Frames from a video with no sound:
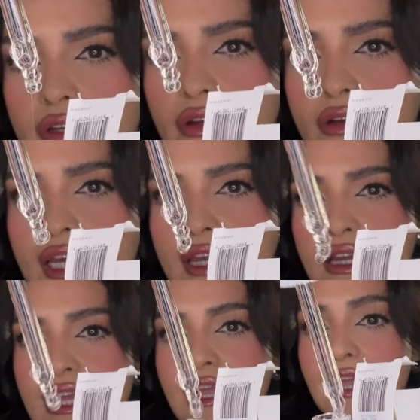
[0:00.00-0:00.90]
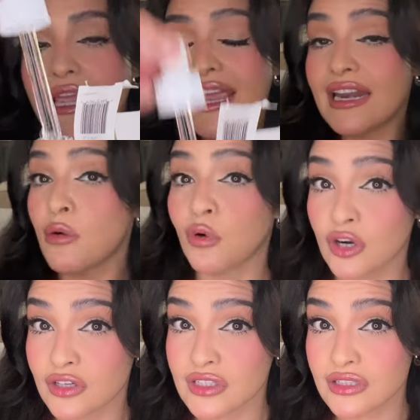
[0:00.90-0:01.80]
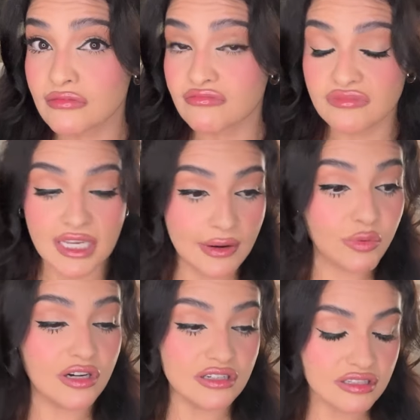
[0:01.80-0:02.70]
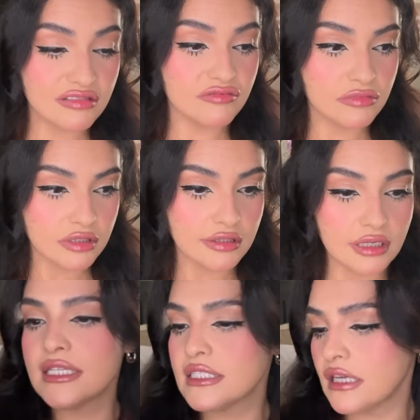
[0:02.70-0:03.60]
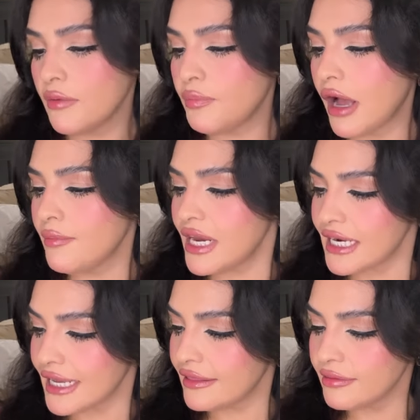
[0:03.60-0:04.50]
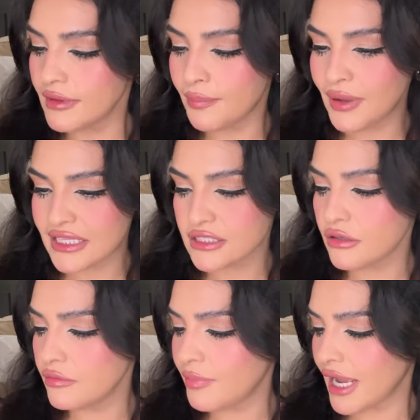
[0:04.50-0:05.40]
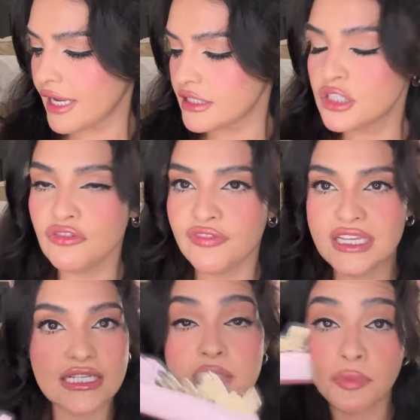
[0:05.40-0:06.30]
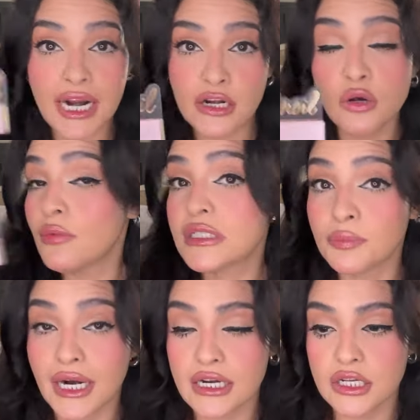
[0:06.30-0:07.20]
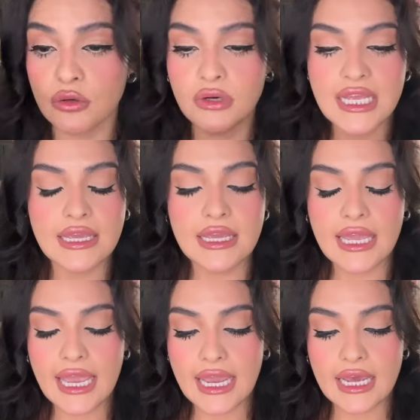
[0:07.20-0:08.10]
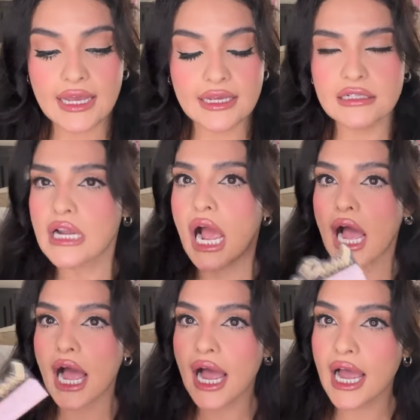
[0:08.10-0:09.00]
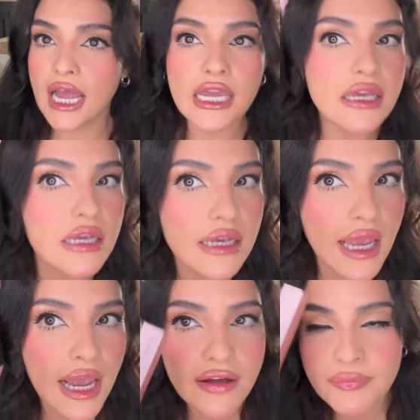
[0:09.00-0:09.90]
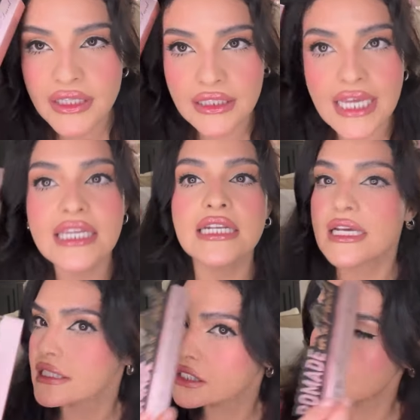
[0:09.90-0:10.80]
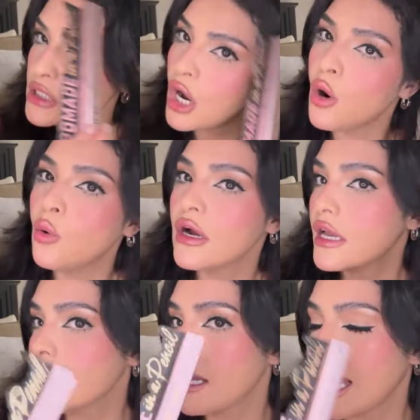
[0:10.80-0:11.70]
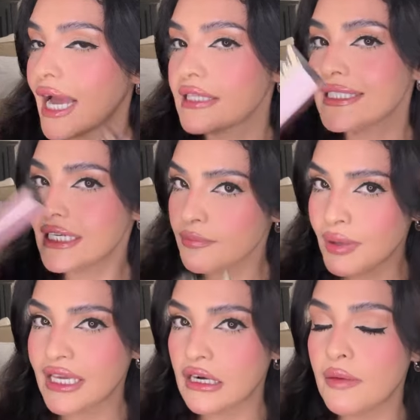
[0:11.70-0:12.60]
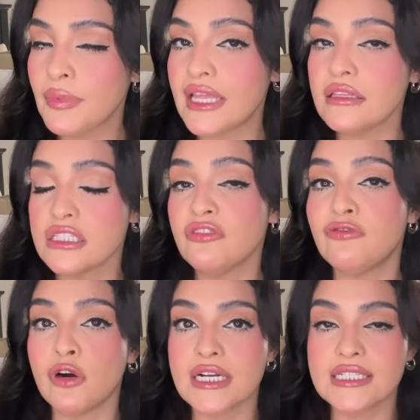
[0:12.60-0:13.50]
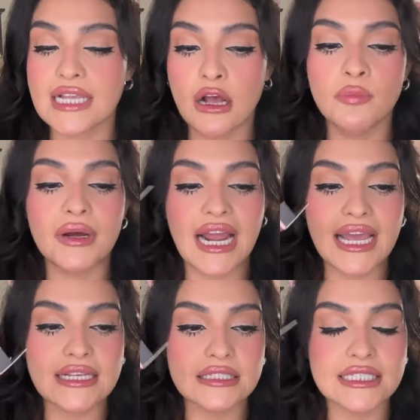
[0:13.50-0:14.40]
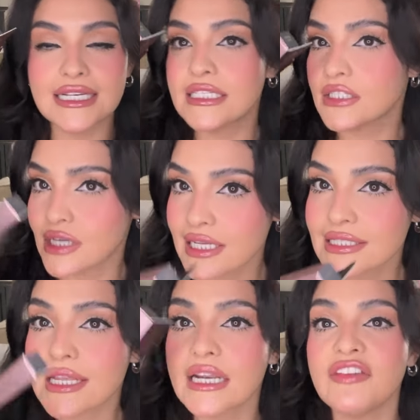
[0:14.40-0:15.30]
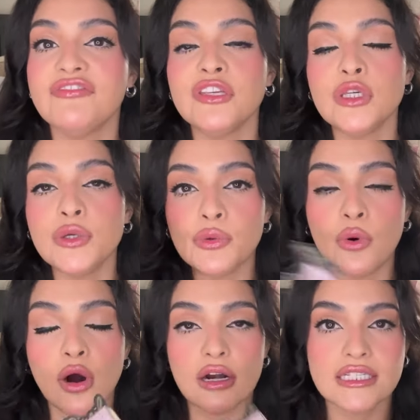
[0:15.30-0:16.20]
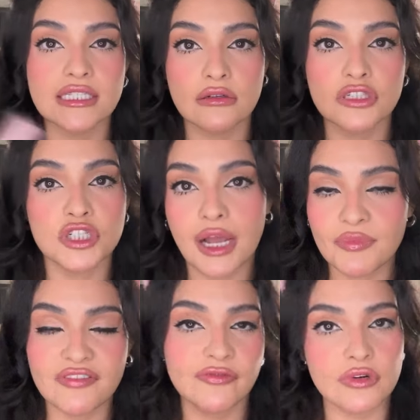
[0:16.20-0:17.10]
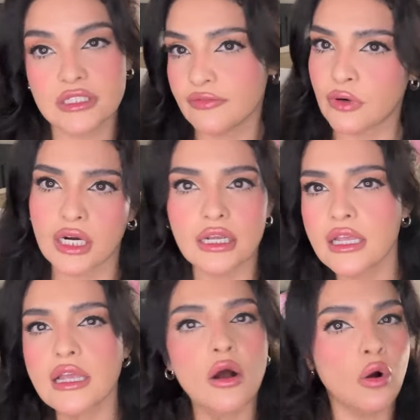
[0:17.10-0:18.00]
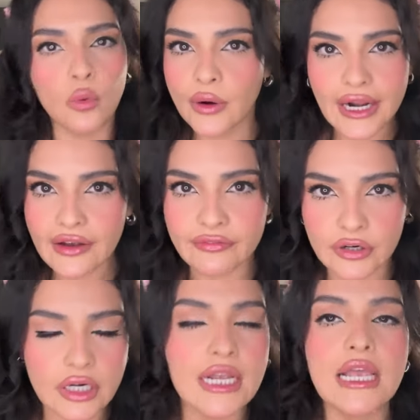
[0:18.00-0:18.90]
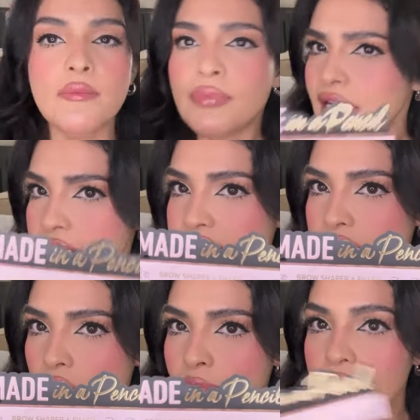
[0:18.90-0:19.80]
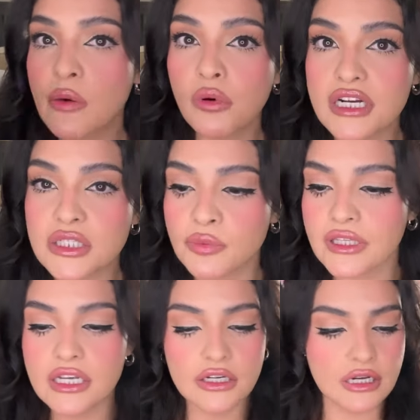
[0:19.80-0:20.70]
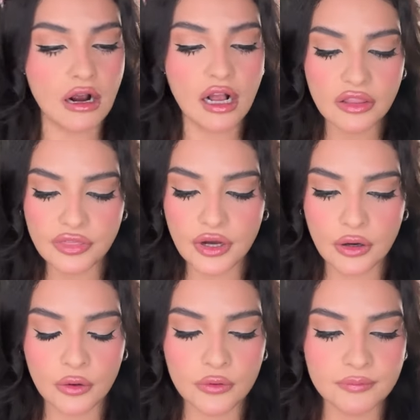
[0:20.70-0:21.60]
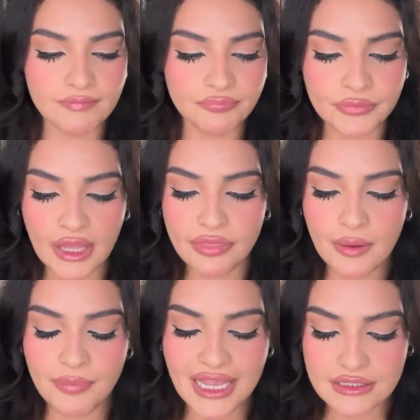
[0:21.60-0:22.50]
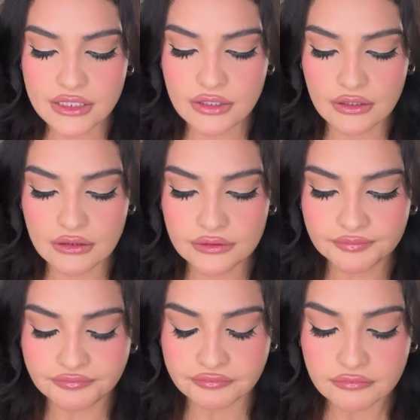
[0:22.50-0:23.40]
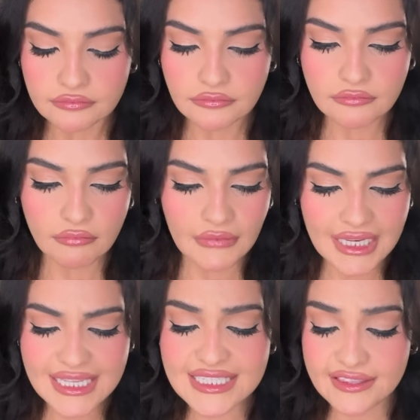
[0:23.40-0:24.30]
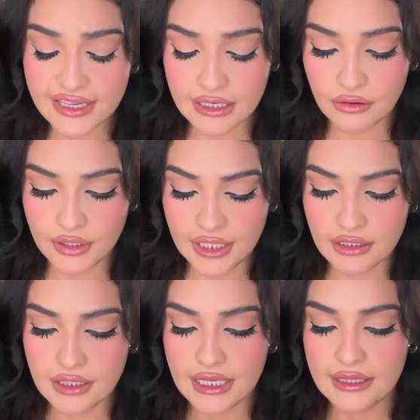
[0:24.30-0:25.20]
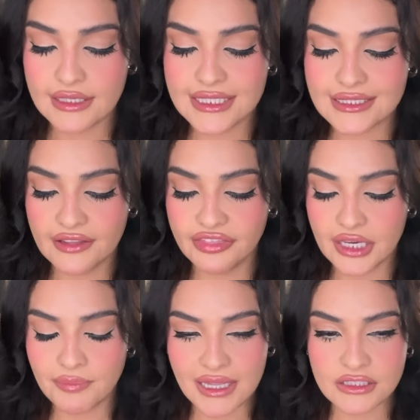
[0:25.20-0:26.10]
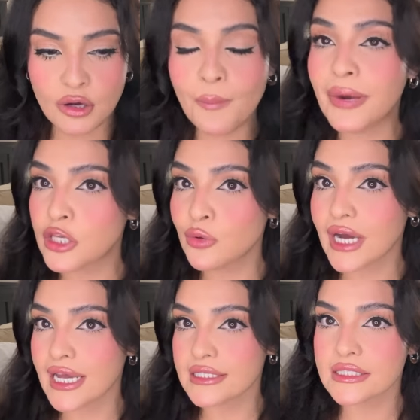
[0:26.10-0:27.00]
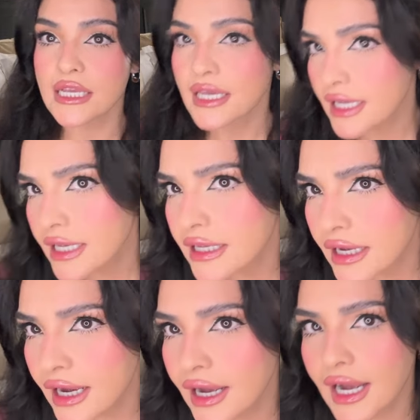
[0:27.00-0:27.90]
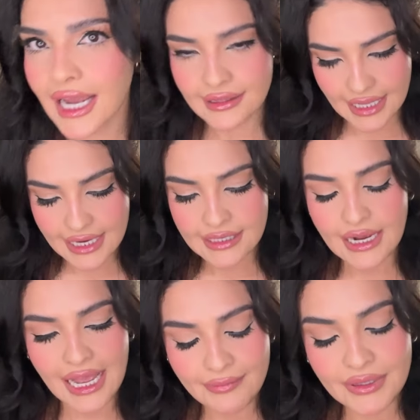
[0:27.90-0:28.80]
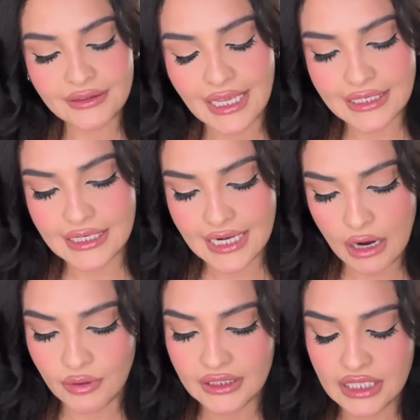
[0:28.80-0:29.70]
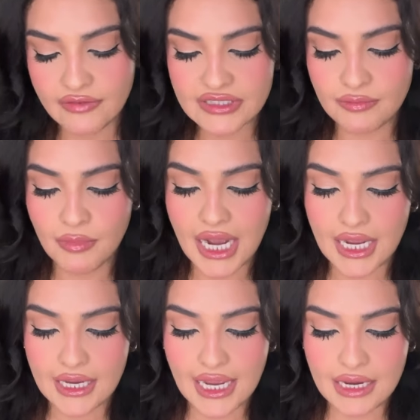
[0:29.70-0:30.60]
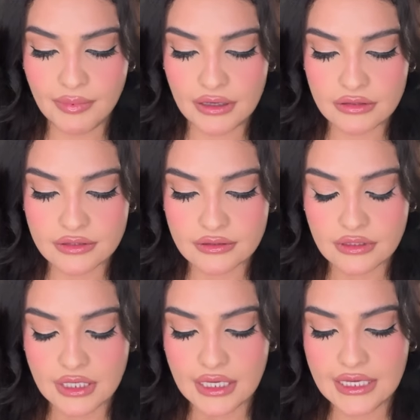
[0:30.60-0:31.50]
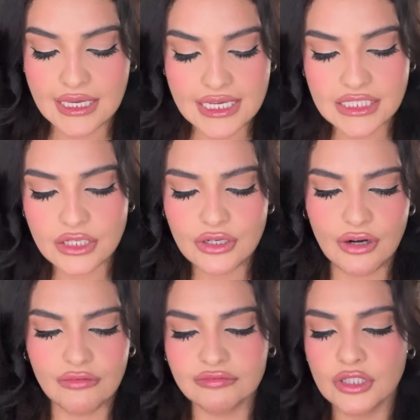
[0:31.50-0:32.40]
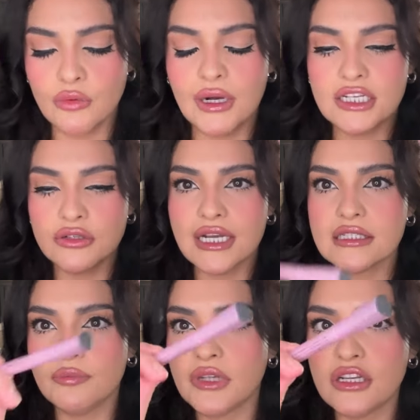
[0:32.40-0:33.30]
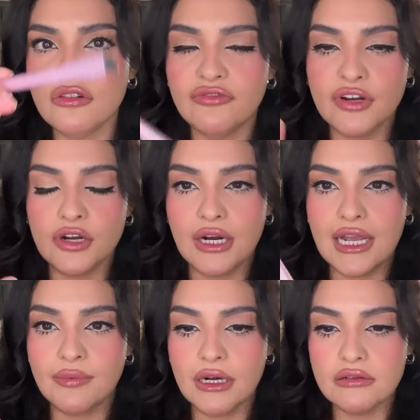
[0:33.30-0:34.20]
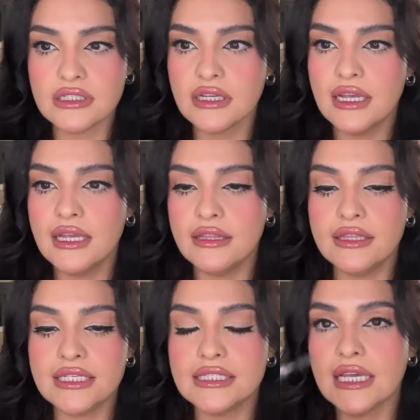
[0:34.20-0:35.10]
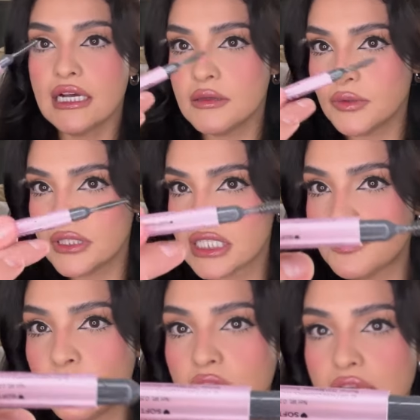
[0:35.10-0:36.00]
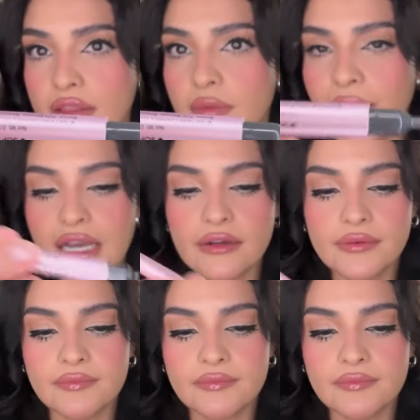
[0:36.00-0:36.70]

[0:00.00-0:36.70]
Okay, and it works, it works. This is a pomade in a pencil by Too Faced. It's brand new, it was brand new. And I have been liking it. So I didn't pick it up in the Sephora sale, but I suggest that if you are still shopping for Sephora or whatever, pick this up. It works really good. Although the pencil, it's thick, okay? This is a thick pencil, but you guys, I've been liking how it leaves my eyebrows. In case, you know, you want to try something new for your eyebrows, this, it comes with the spoolie on the back,